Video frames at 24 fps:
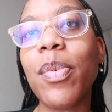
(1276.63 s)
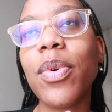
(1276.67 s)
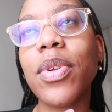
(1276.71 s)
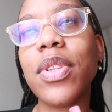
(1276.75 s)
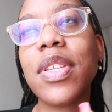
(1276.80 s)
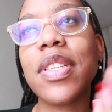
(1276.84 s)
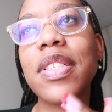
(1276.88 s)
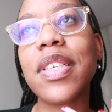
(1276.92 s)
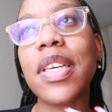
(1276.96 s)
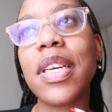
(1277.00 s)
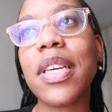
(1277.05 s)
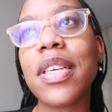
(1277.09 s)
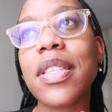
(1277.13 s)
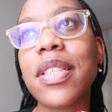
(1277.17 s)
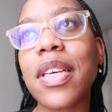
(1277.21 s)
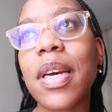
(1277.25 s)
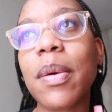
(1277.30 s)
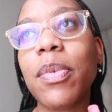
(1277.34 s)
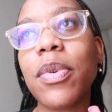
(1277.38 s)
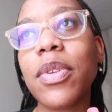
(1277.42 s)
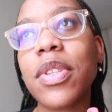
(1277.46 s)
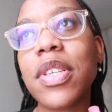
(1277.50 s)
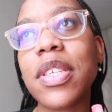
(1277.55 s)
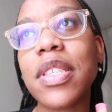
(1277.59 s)
bought the
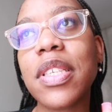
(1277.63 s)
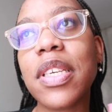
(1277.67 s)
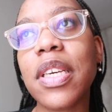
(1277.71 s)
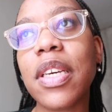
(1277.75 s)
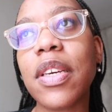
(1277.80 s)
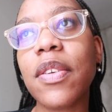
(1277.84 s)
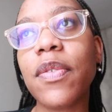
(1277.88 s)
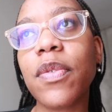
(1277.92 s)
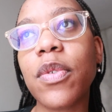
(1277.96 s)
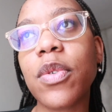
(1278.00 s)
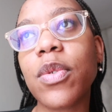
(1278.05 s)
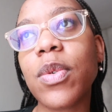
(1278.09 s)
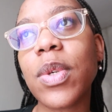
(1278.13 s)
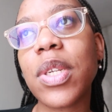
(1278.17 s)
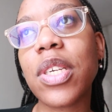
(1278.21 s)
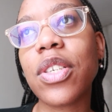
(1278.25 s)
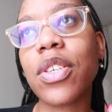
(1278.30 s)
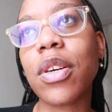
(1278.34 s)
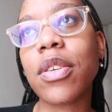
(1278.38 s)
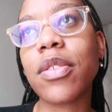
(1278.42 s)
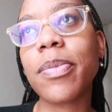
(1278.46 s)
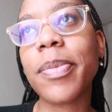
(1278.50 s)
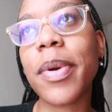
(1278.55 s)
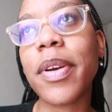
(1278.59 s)
ticket for
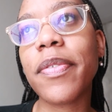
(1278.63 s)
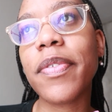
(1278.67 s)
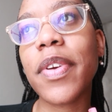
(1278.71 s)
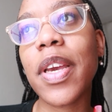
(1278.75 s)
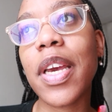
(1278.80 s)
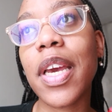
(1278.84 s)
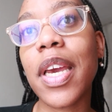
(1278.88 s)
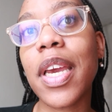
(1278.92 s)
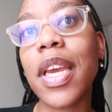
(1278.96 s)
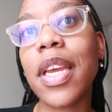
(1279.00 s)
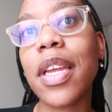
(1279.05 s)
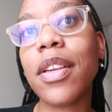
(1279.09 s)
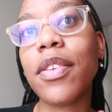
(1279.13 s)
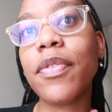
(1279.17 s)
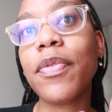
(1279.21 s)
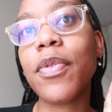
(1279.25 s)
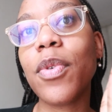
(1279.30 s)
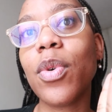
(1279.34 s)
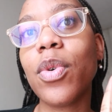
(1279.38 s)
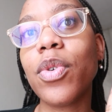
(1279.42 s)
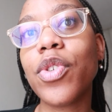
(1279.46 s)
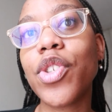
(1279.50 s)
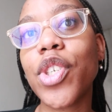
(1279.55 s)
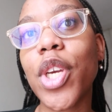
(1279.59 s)
Swedish House Mafia and
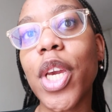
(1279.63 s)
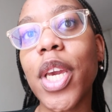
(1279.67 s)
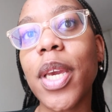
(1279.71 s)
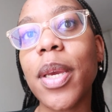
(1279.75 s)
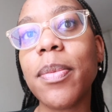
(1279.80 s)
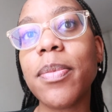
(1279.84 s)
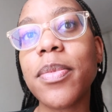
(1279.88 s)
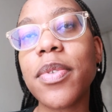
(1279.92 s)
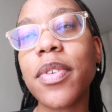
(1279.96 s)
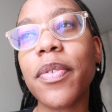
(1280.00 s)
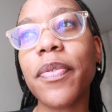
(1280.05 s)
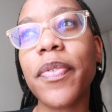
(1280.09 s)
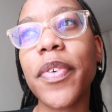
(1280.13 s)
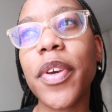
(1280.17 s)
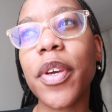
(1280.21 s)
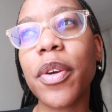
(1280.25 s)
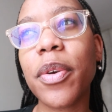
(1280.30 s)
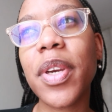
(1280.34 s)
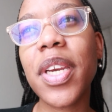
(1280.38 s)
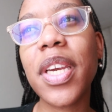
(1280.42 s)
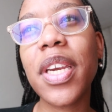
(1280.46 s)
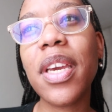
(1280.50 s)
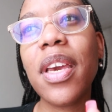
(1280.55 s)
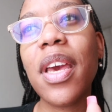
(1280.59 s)
for James
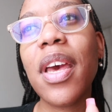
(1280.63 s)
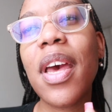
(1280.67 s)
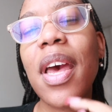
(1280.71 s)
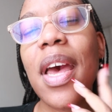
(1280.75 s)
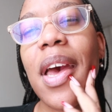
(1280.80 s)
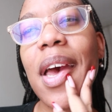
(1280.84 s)
Vickery.